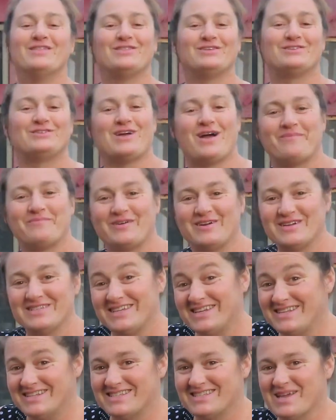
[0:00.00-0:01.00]
the strawberries
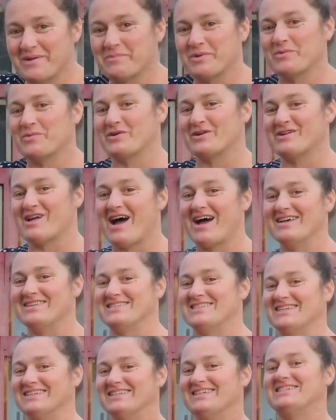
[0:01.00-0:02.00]
in December were not
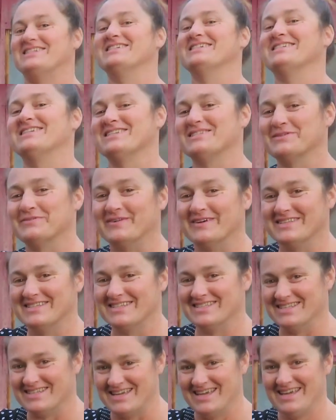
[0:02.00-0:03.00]
as delicious as the ones
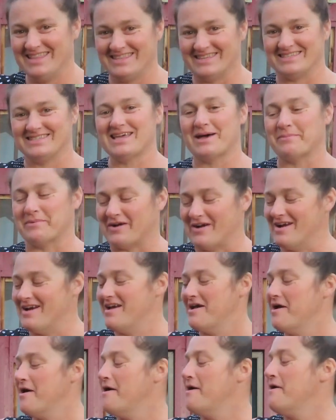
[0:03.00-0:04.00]
in the summer,
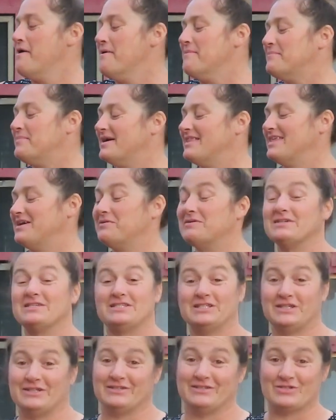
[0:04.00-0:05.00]
but they were
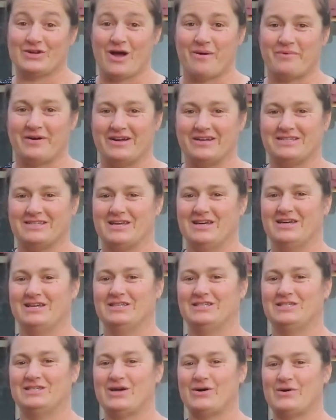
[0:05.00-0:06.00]
still strawberries.
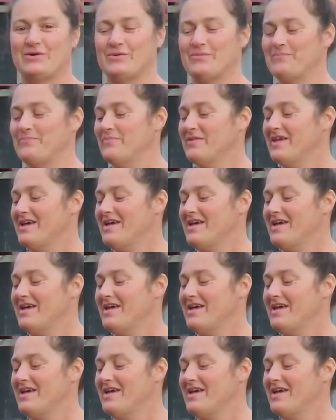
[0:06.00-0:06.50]
So